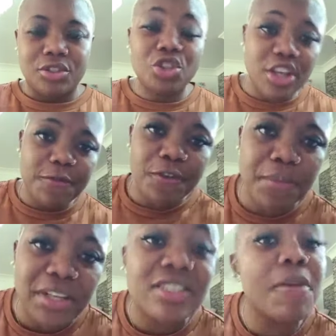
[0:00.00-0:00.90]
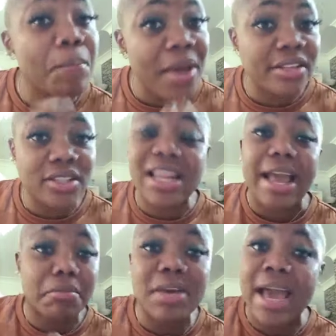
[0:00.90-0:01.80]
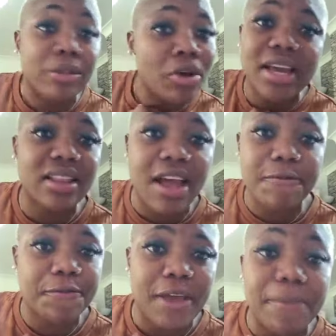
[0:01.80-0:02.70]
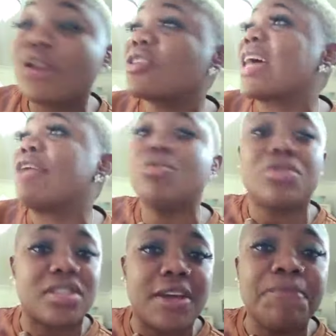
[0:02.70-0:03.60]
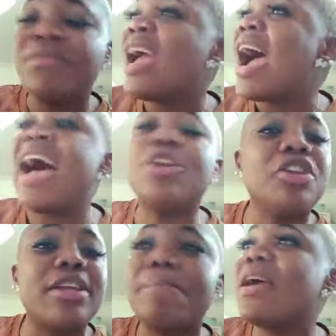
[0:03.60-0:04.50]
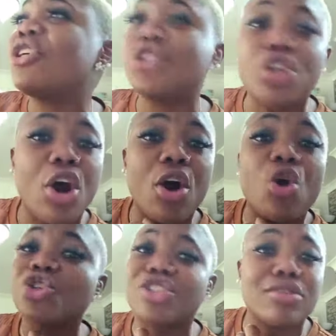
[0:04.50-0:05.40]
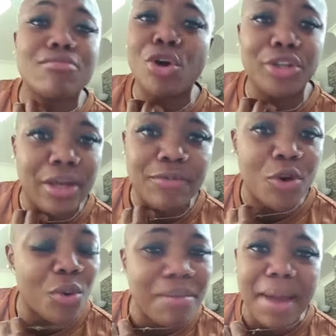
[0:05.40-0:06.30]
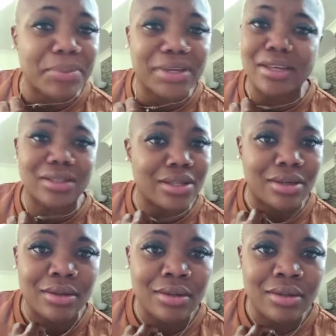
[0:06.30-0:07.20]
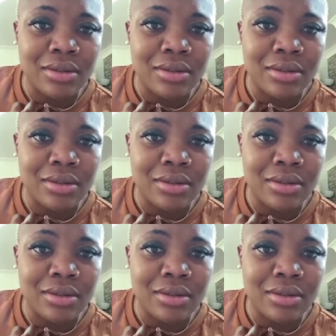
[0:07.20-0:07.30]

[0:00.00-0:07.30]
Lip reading: You defeat me. Depends like me. I don't get that fear because I know, say, I know they measure Ozigbo name for where my pikin day.